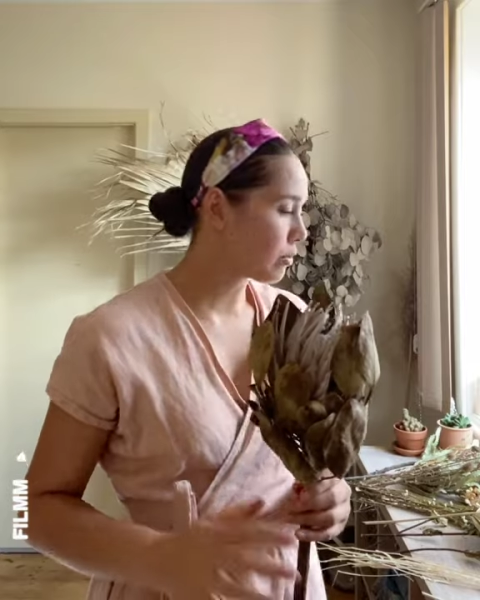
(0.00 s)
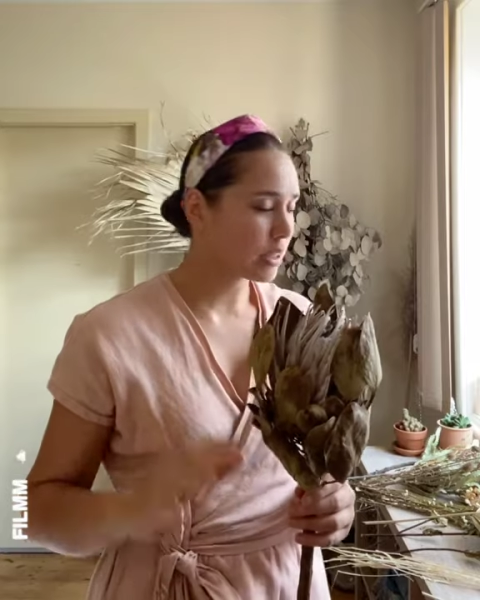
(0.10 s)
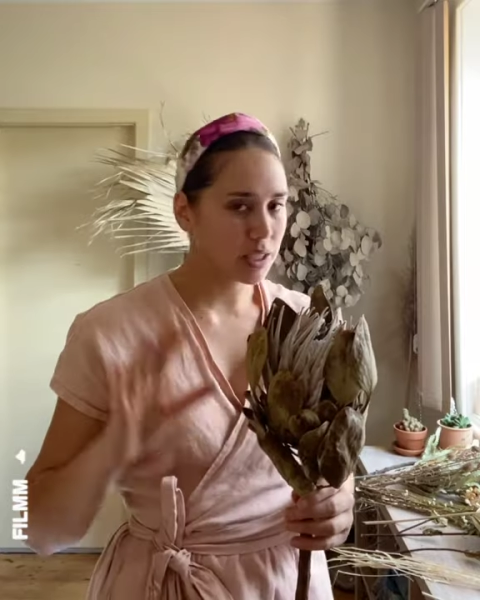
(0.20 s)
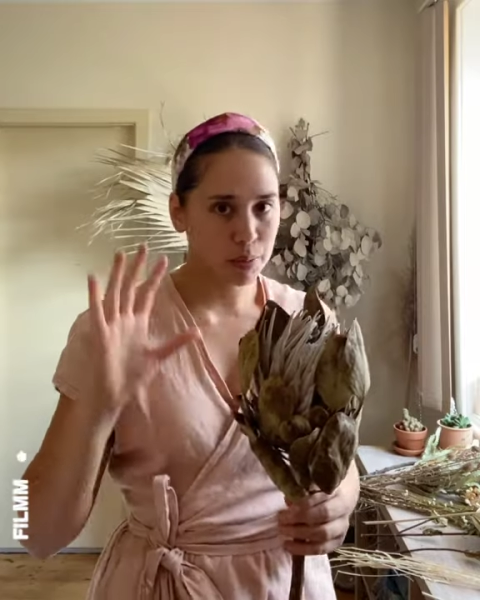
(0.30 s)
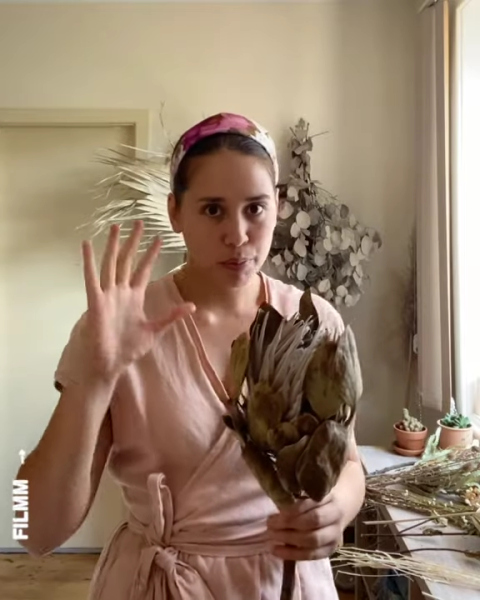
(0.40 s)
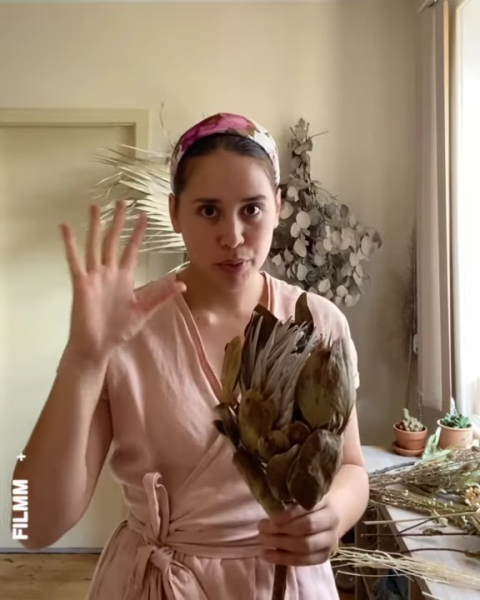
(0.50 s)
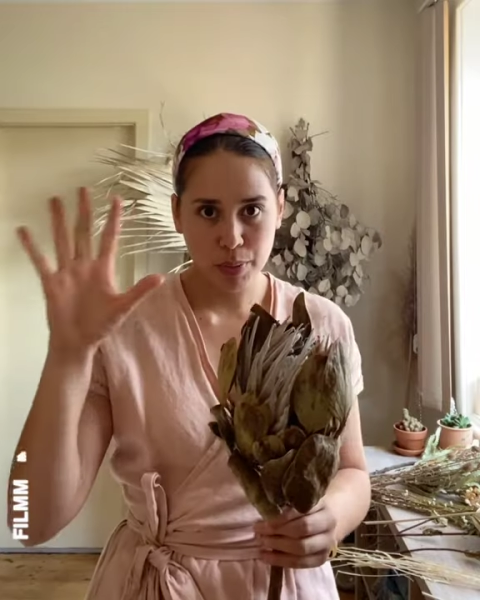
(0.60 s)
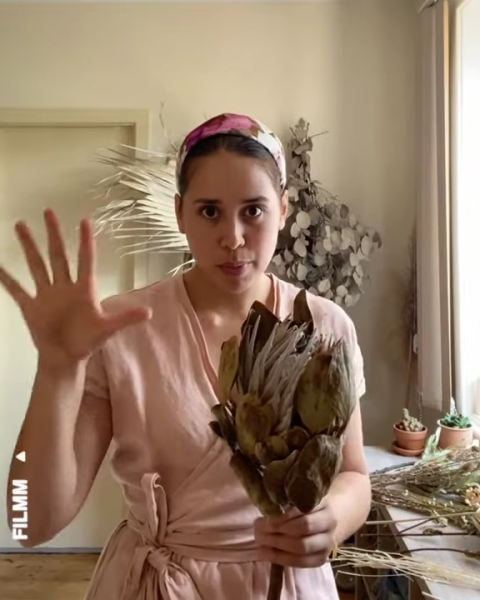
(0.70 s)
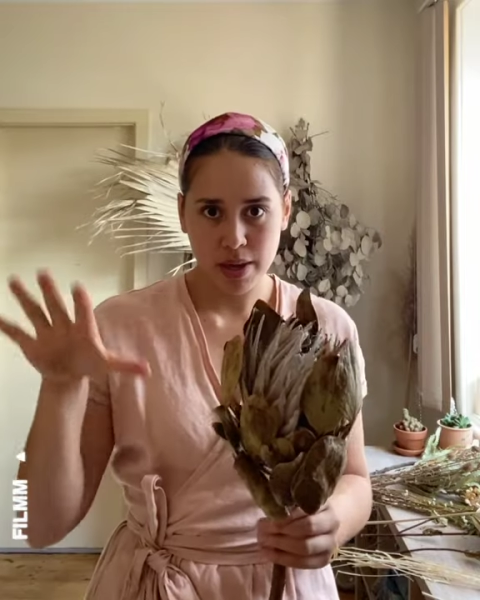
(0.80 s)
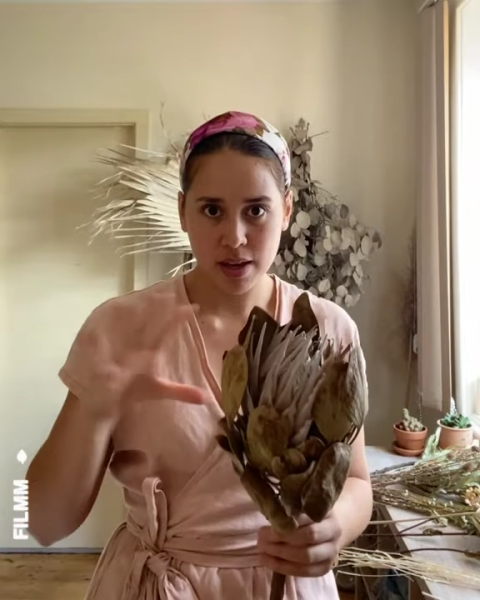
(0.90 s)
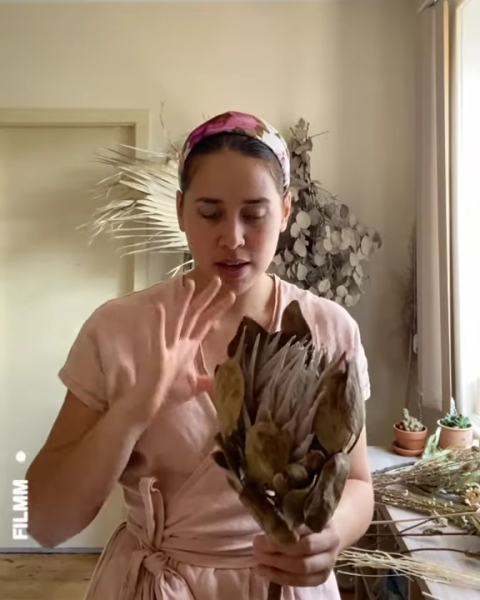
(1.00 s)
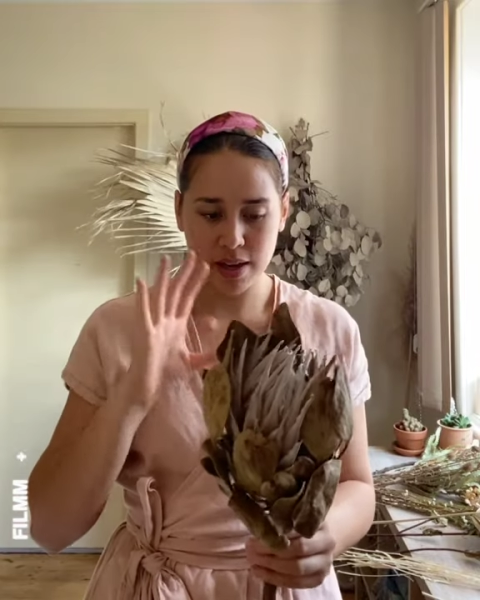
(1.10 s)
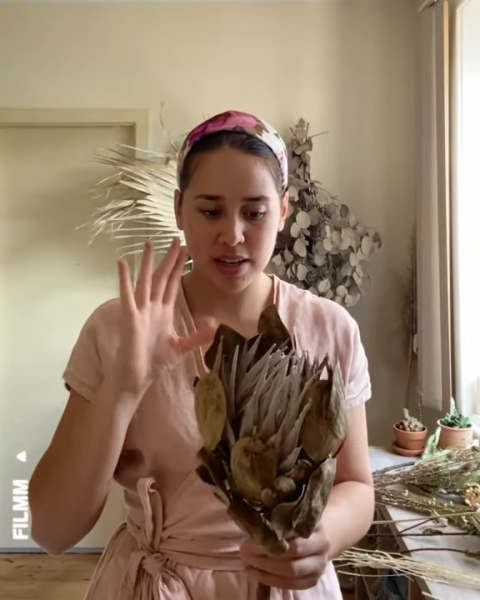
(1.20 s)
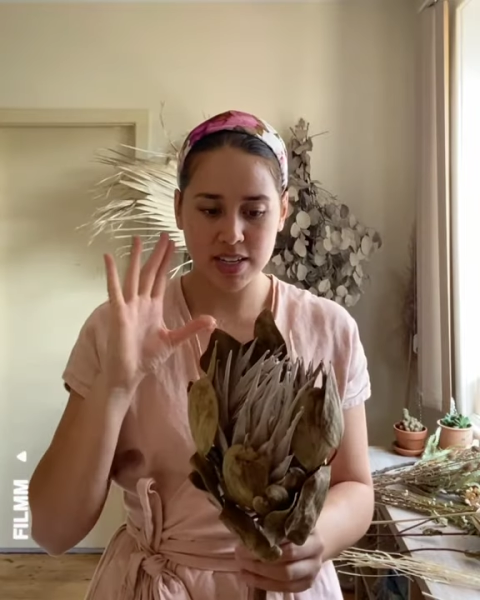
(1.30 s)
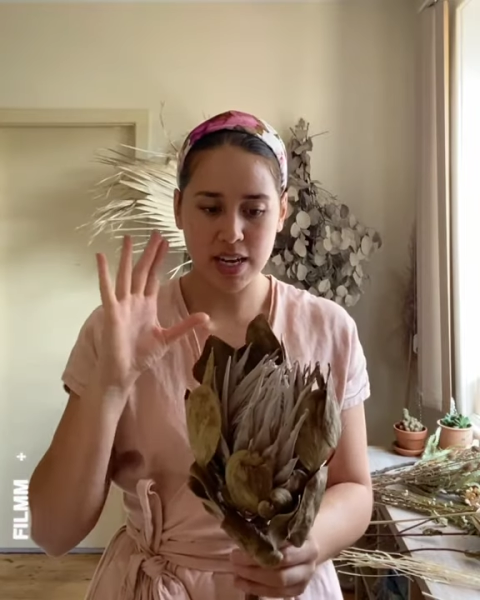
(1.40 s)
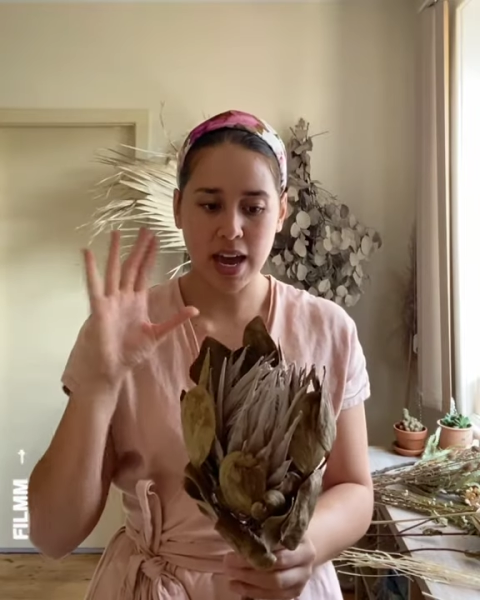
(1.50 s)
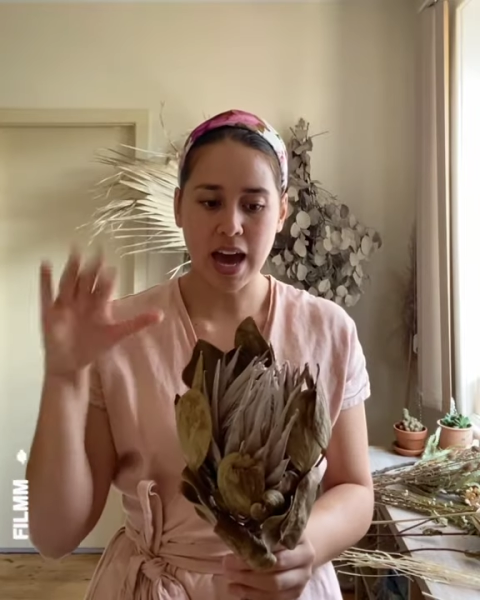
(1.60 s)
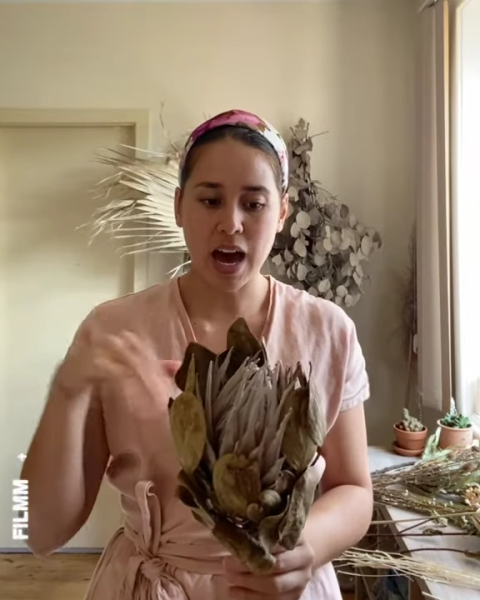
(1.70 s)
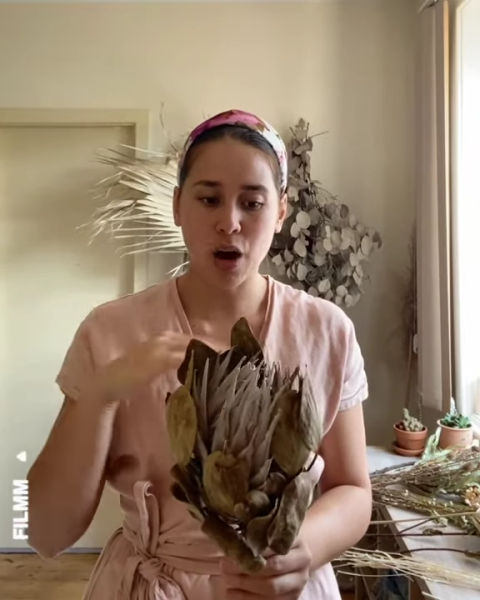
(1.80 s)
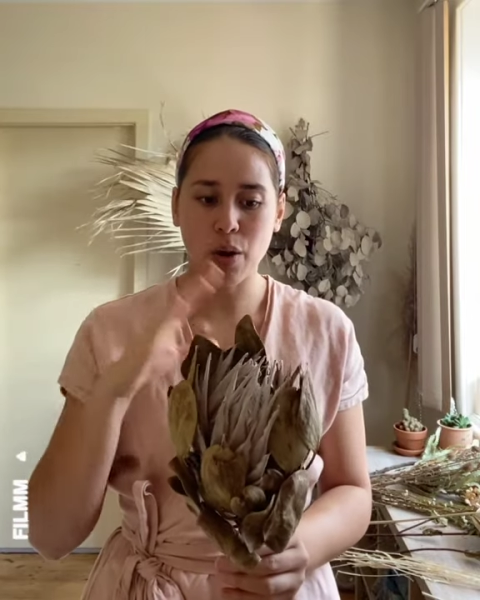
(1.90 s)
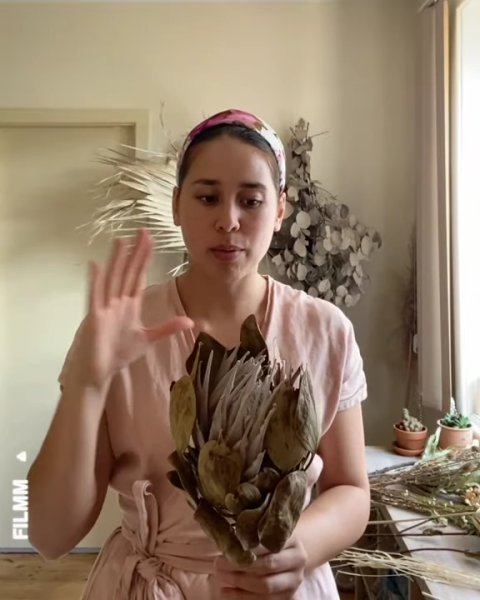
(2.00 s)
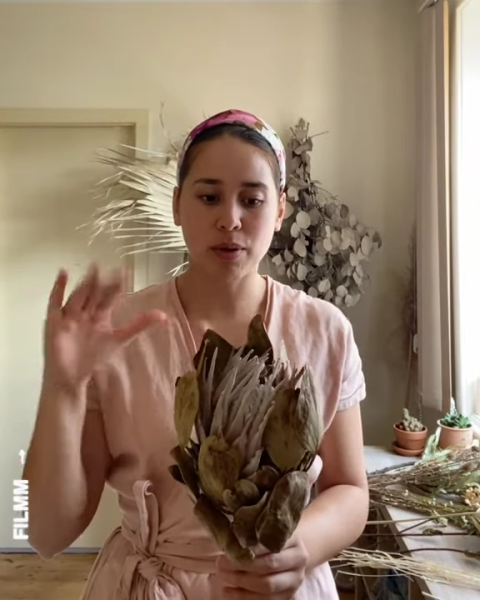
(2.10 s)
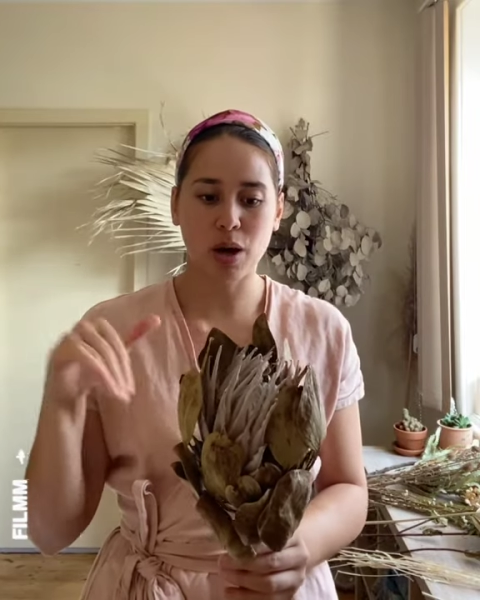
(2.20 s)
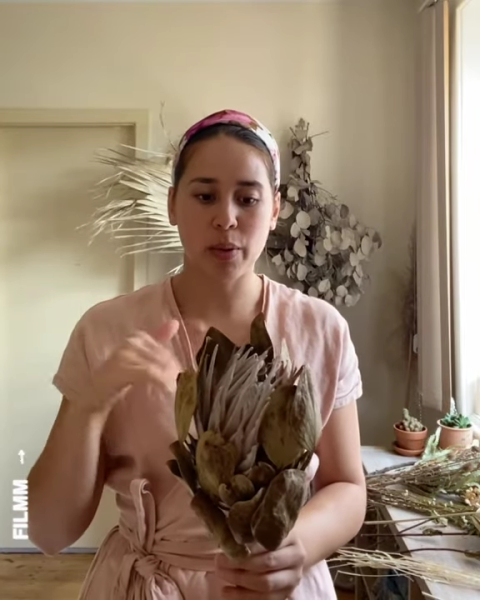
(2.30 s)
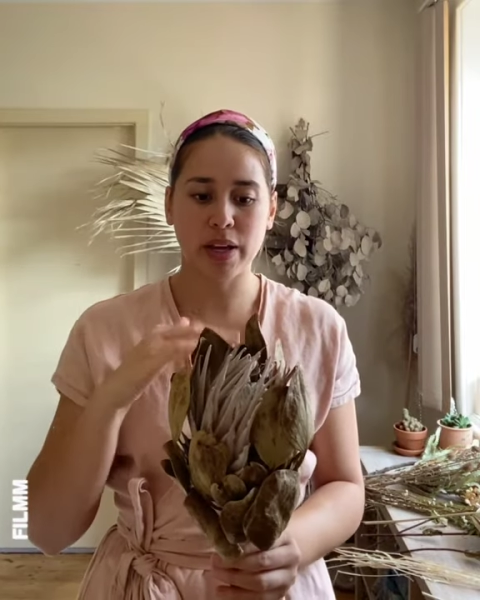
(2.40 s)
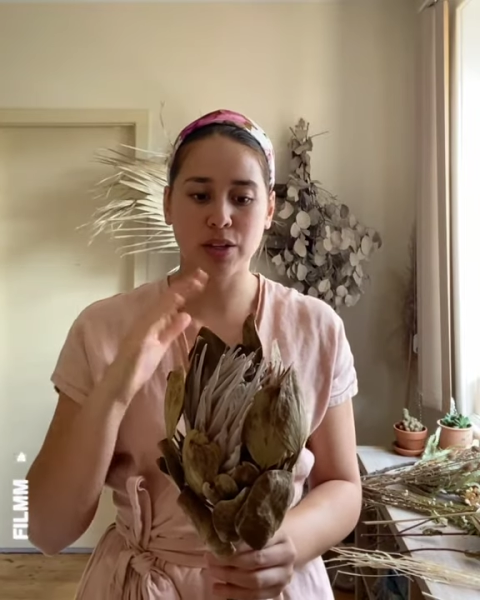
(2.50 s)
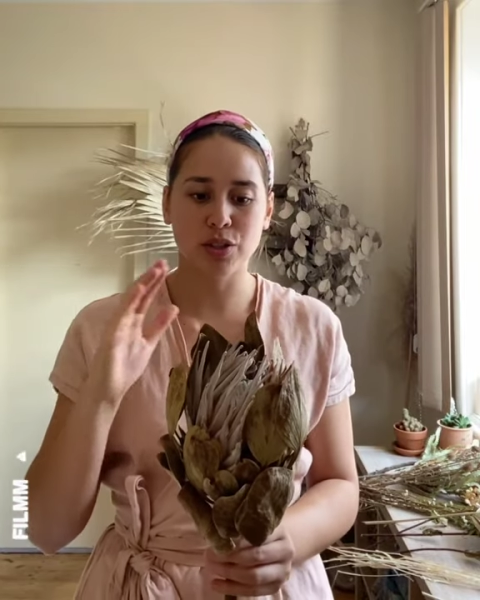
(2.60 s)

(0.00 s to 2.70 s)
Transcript: really prepared how I'm going